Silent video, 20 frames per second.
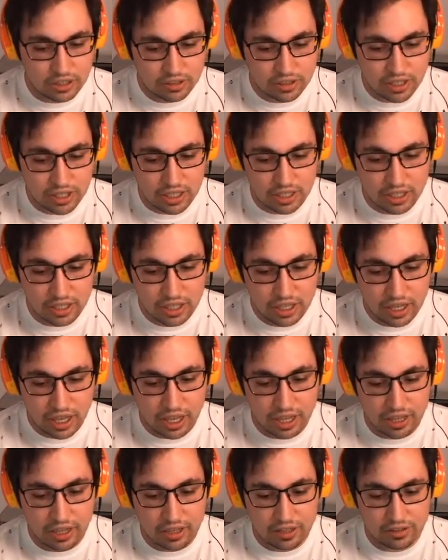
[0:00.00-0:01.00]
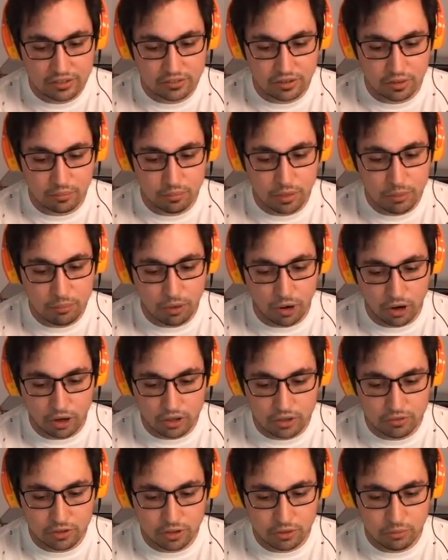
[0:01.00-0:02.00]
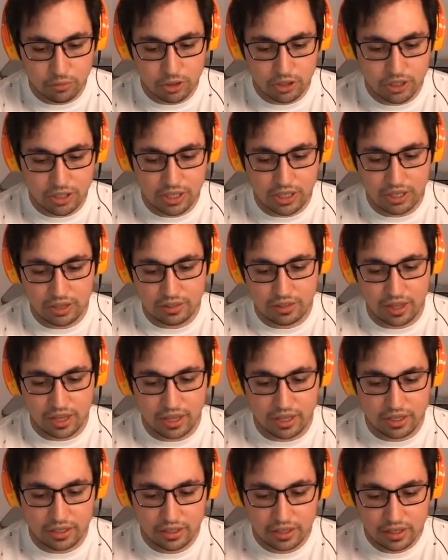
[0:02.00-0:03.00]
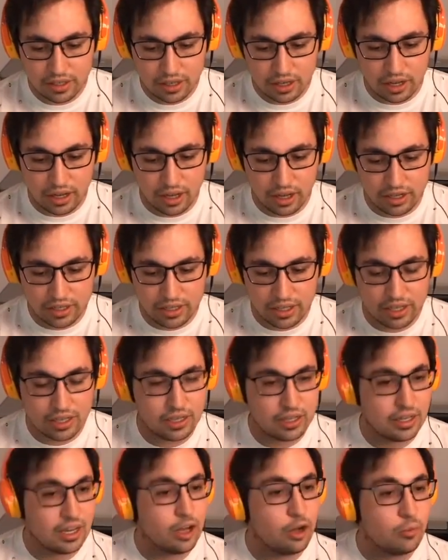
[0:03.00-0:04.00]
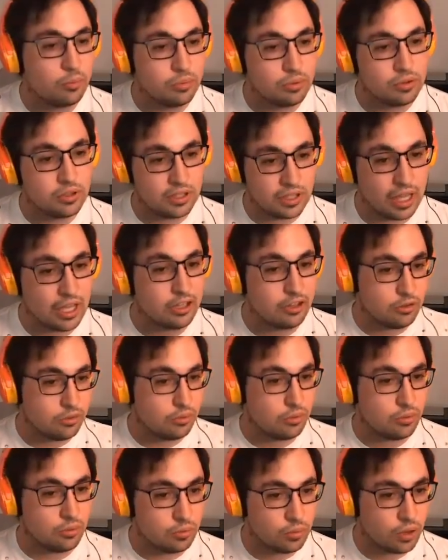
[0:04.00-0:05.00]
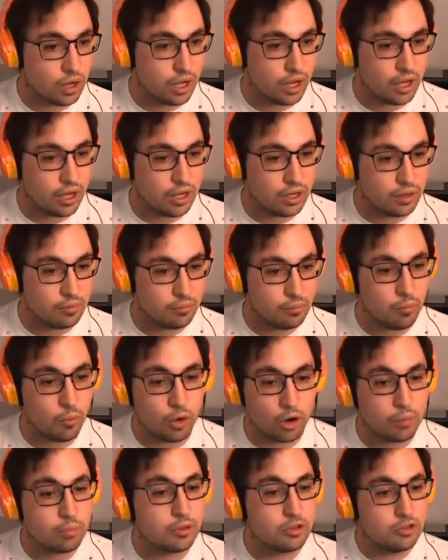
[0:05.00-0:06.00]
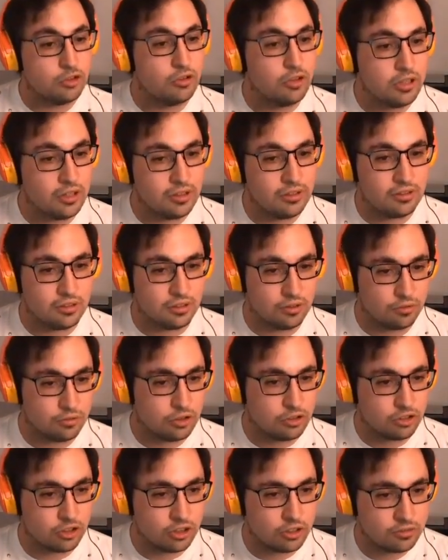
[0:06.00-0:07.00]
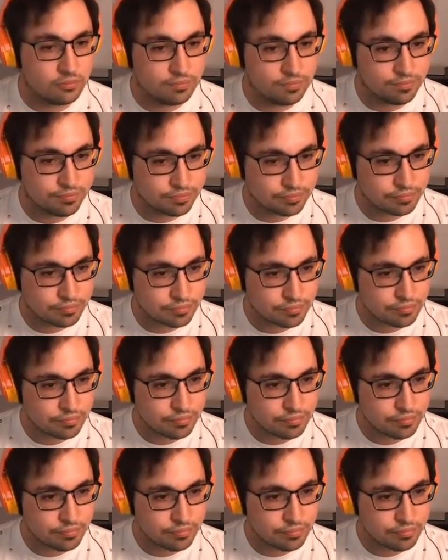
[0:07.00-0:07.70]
functionality and be part of a community that can help get you more opportunities in the future.